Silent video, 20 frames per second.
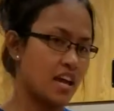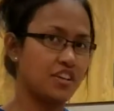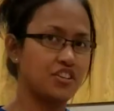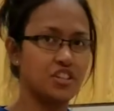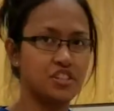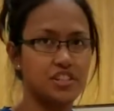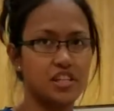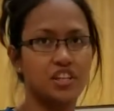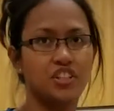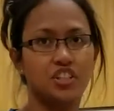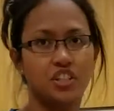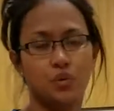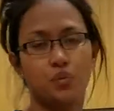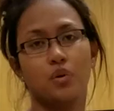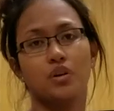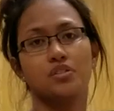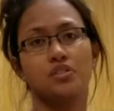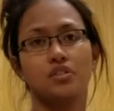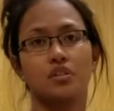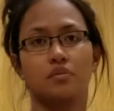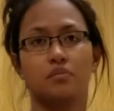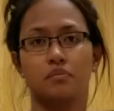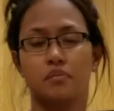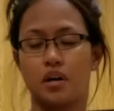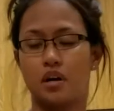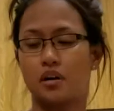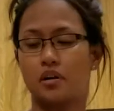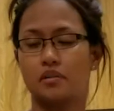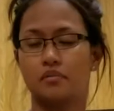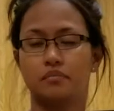and she said she wants
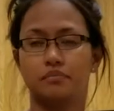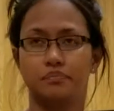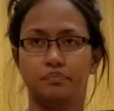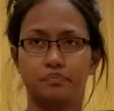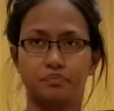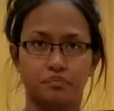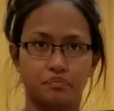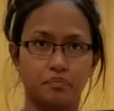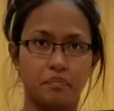some